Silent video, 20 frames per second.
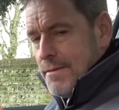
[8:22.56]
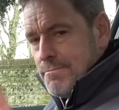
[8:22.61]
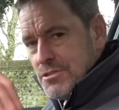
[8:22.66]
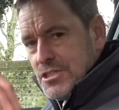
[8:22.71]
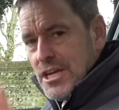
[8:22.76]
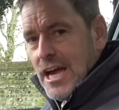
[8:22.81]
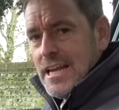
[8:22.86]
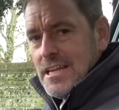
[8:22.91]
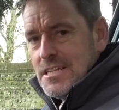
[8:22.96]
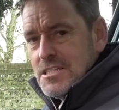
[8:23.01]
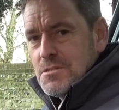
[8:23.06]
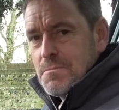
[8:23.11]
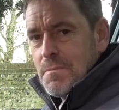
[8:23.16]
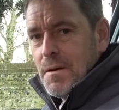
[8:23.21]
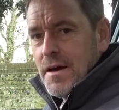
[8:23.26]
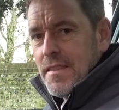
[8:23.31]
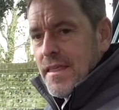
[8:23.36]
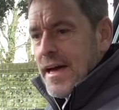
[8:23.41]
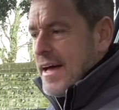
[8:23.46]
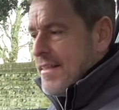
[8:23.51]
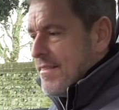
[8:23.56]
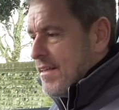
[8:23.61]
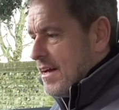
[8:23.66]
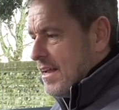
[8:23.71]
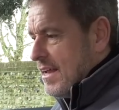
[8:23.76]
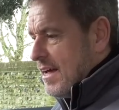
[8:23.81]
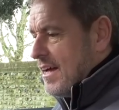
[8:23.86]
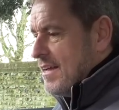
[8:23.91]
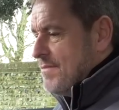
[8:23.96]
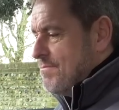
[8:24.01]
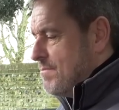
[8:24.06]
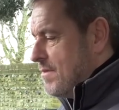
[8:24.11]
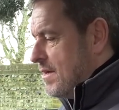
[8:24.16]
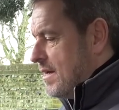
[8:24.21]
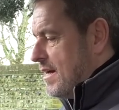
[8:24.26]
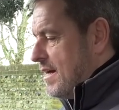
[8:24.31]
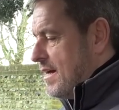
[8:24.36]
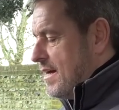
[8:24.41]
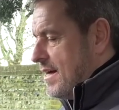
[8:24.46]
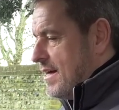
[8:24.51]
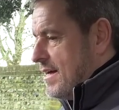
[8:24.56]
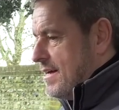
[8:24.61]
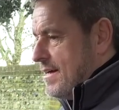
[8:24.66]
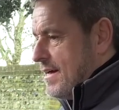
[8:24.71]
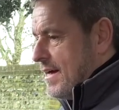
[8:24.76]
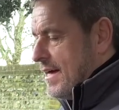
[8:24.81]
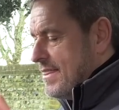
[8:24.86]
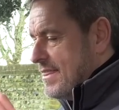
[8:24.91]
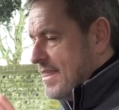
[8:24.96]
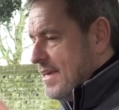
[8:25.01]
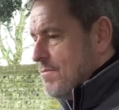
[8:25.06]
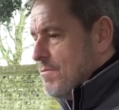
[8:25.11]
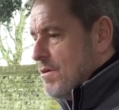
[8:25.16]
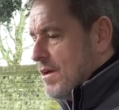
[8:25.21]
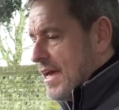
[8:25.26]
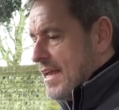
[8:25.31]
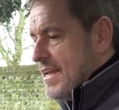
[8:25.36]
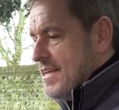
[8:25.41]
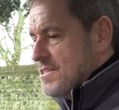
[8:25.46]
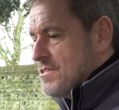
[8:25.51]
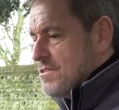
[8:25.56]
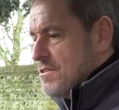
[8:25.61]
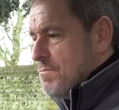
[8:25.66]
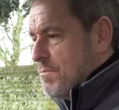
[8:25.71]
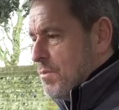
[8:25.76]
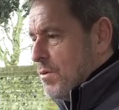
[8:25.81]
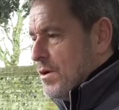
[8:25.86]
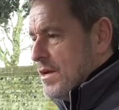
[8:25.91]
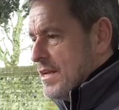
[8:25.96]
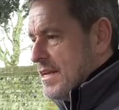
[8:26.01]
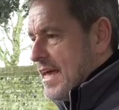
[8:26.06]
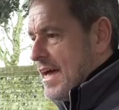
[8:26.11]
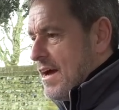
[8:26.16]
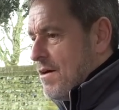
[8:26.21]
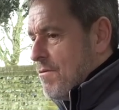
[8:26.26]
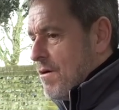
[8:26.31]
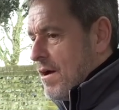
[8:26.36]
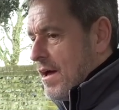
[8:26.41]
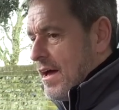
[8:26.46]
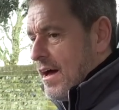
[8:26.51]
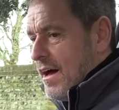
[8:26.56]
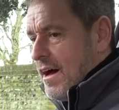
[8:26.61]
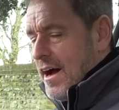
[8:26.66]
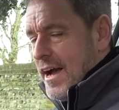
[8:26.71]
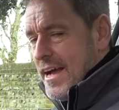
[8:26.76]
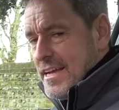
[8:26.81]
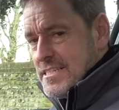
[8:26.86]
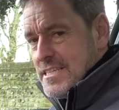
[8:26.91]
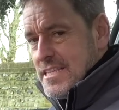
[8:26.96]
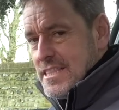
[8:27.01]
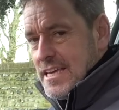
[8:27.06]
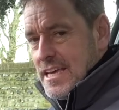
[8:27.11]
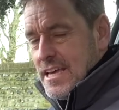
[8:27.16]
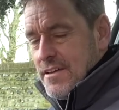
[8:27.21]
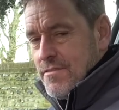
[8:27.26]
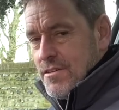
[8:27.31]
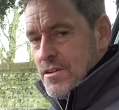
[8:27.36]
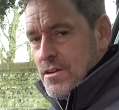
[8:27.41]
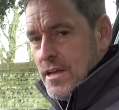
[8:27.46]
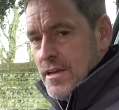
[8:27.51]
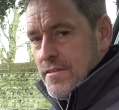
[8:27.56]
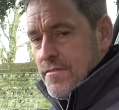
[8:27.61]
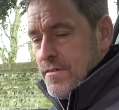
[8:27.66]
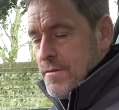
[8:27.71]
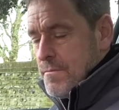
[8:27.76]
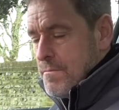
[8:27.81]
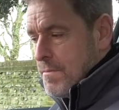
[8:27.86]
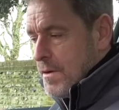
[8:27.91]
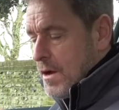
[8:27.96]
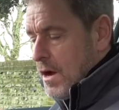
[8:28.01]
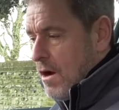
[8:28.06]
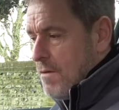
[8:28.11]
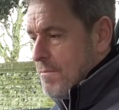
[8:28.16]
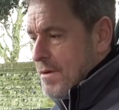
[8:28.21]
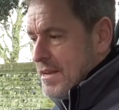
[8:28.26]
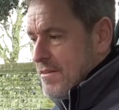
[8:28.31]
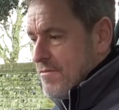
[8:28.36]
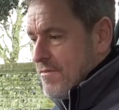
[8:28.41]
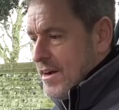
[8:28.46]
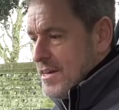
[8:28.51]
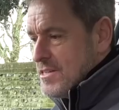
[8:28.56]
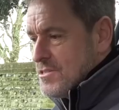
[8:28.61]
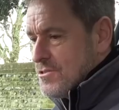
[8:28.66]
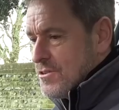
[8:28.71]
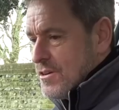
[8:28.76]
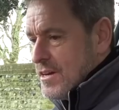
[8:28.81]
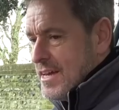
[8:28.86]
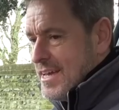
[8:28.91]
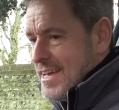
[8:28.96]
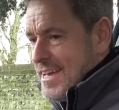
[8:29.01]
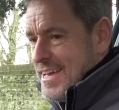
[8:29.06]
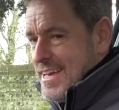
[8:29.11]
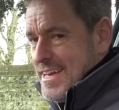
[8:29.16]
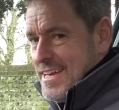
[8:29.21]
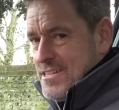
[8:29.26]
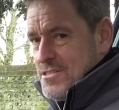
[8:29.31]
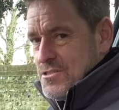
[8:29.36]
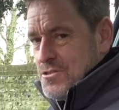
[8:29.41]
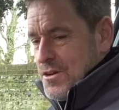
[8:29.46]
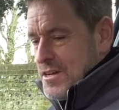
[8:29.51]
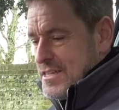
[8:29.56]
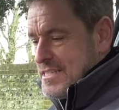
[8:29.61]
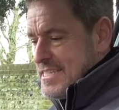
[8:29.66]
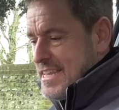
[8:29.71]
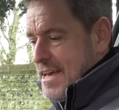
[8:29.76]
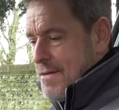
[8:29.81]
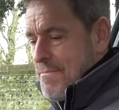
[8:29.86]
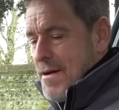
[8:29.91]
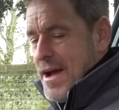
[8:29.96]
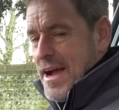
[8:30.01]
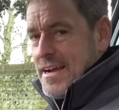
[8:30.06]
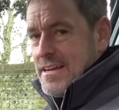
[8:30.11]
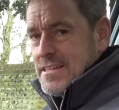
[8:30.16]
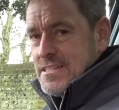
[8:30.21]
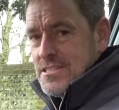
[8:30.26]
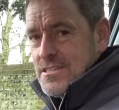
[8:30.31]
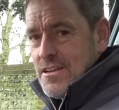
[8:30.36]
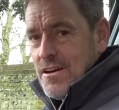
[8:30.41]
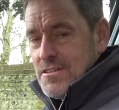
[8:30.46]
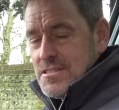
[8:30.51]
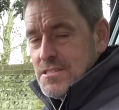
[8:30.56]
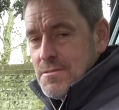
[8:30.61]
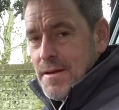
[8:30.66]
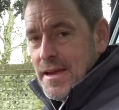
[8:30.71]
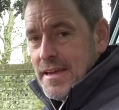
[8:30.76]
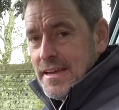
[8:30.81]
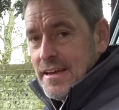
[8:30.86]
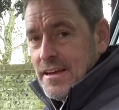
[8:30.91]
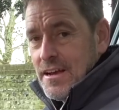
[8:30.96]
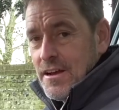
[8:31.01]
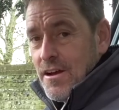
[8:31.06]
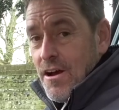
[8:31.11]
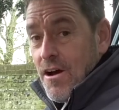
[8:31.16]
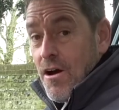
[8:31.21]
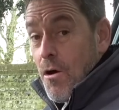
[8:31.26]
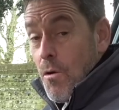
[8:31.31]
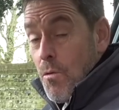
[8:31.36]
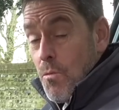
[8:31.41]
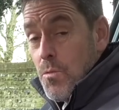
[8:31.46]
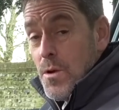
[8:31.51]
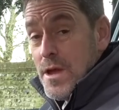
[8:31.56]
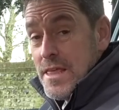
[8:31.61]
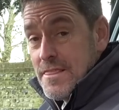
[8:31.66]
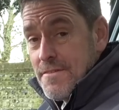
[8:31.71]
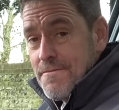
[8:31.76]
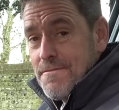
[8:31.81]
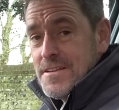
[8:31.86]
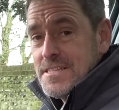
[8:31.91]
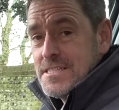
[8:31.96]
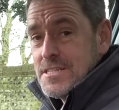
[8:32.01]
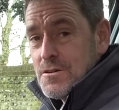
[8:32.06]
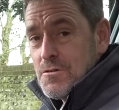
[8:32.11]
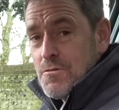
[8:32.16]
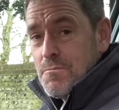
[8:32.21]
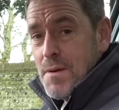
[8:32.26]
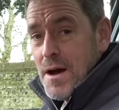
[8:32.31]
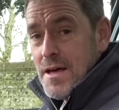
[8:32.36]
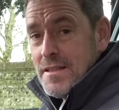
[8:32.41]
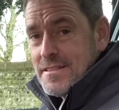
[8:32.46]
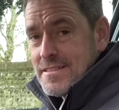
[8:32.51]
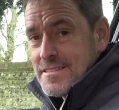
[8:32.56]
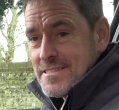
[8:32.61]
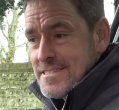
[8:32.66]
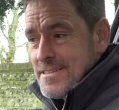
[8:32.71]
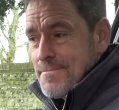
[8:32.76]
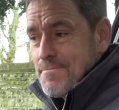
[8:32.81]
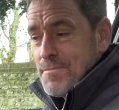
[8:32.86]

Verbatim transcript: challenged by that. I think we're getting to the point now where I actually think if a car manufacturer took a step back and started making a car with physical buttons,